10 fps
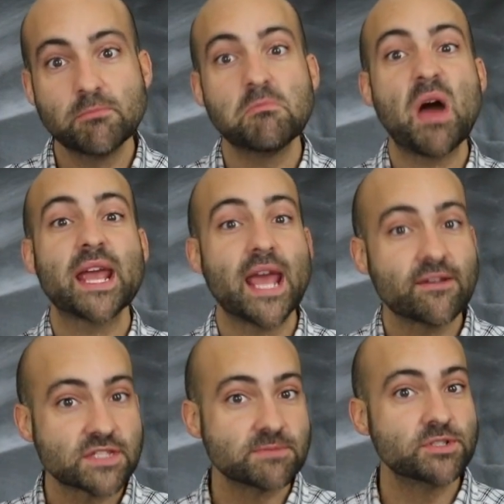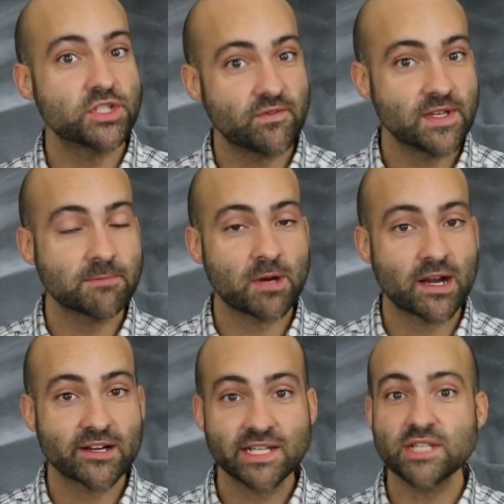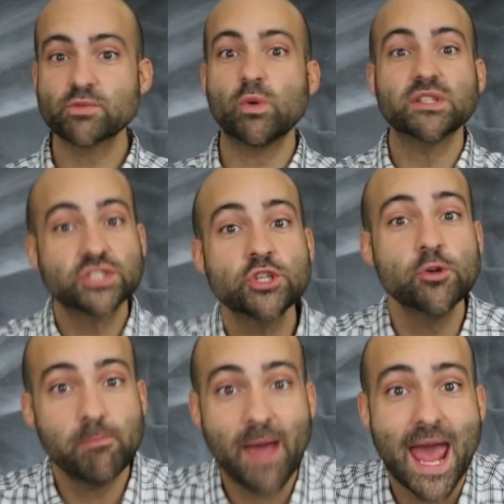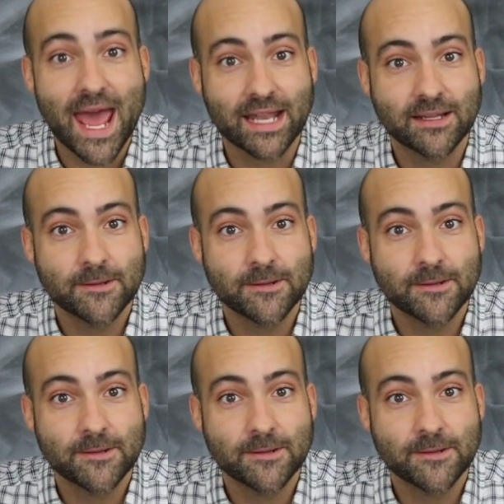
might have some shifting priorities. Well, too bad,